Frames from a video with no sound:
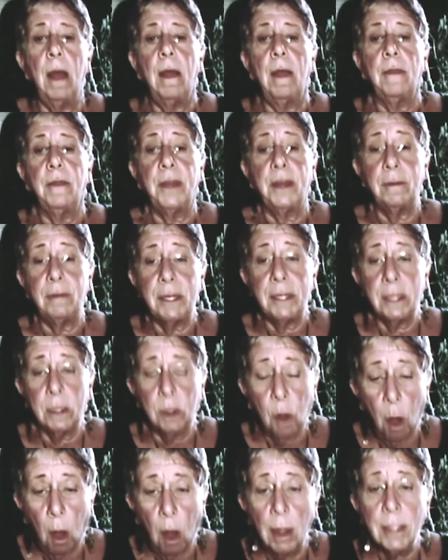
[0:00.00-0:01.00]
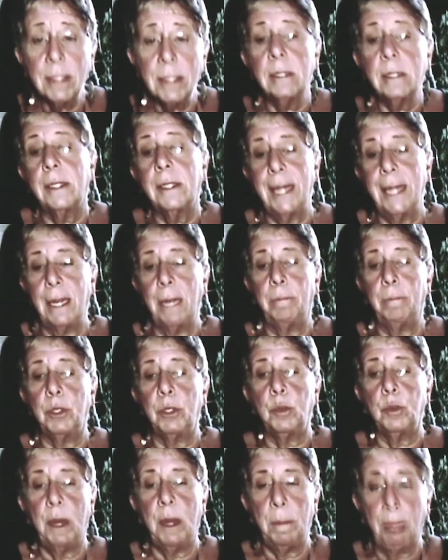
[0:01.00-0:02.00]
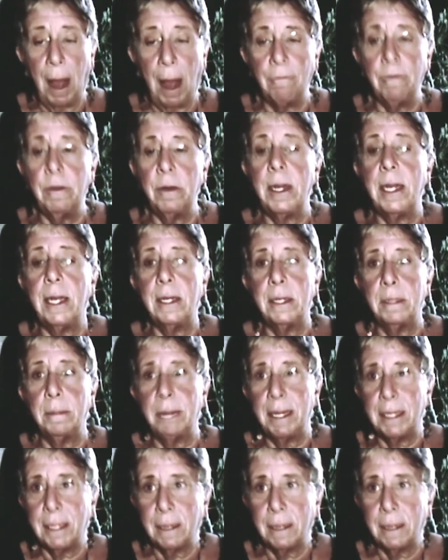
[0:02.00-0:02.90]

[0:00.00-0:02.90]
There is a causal link between poverty and domestic